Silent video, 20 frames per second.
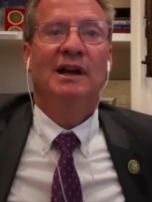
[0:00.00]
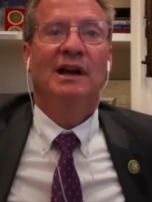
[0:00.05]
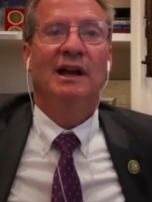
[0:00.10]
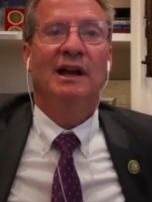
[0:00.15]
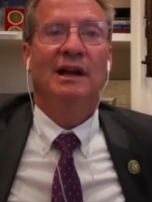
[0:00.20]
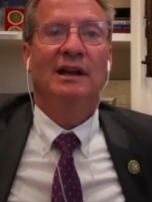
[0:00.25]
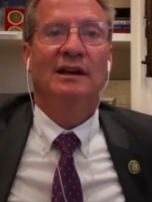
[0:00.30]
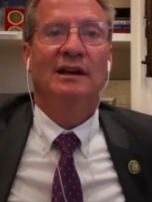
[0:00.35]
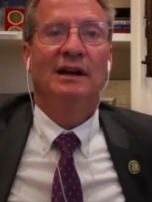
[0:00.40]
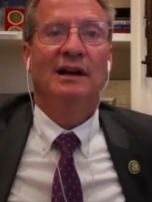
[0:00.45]

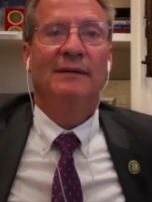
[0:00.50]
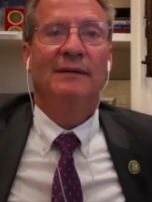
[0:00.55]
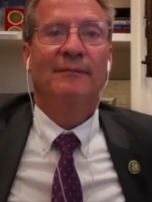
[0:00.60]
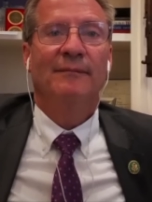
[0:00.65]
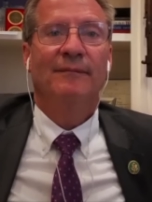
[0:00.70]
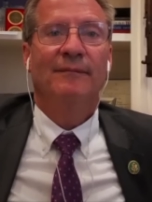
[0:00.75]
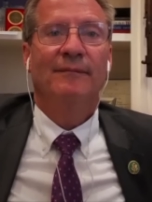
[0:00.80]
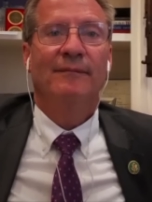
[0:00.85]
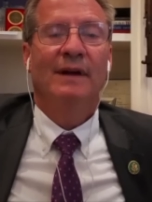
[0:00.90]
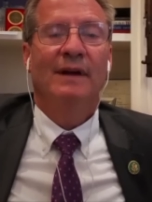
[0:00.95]
And
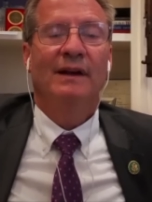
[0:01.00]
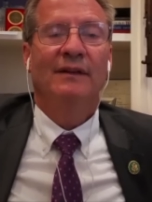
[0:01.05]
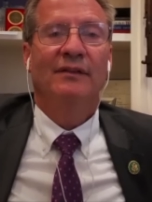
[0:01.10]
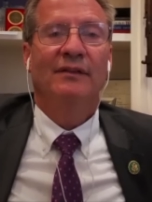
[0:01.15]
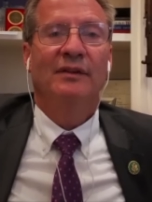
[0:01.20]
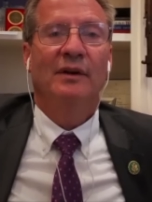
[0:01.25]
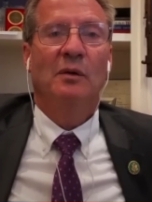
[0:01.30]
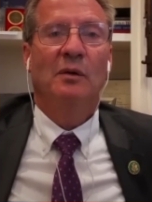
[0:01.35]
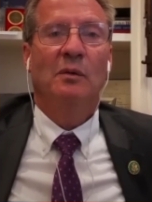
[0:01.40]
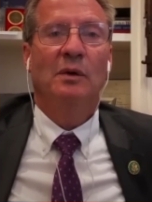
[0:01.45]

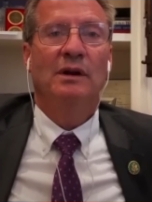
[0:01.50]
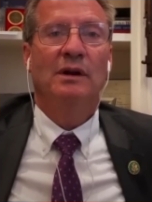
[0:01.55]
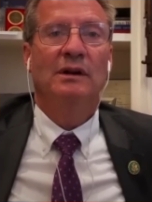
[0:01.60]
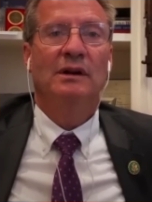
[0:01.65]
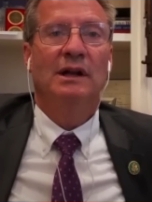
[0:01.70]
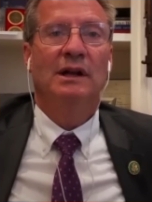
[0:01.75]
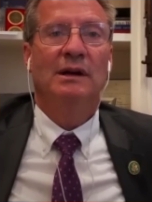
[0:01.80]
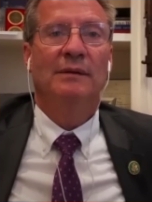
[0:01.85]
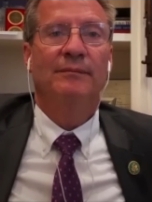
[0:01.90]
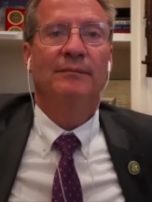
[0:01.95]
so
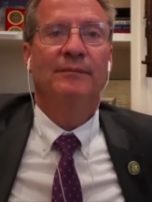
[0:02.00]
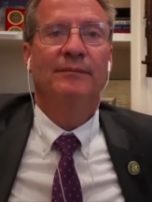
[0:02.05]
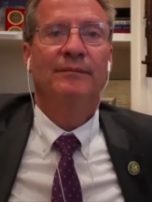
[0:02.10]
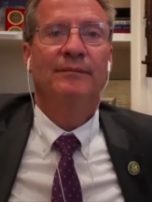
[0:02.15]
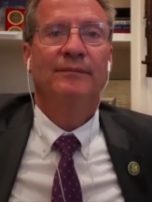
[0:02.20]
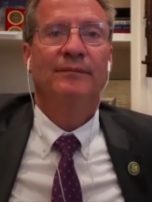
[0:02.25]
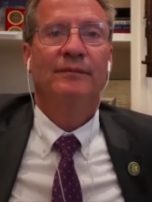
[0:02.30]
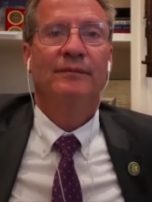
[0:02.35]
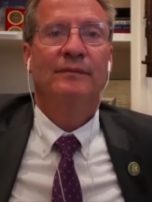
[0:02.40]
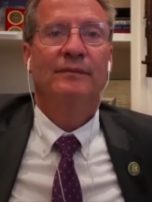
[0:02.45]

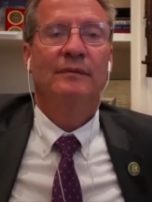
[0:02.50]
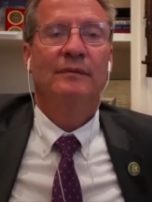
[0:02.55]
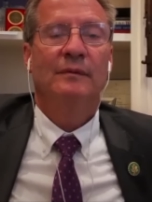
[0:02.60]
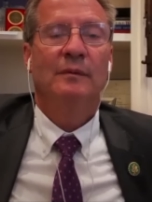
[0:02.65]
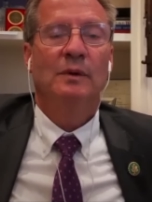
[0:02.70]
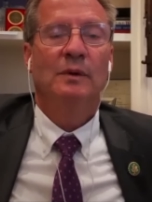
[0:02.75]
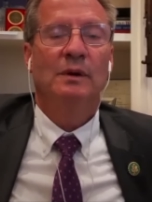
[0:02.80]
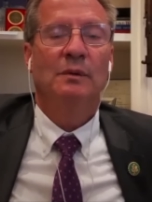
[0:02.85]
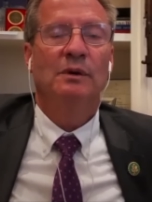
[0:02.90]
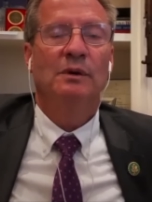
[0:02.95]

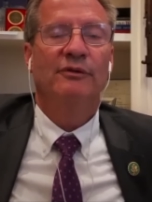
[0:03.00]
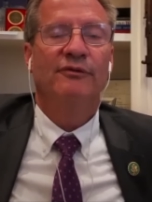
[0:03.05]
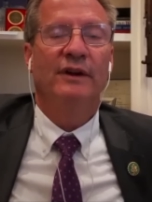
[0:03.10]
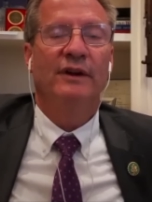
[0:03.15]
we'll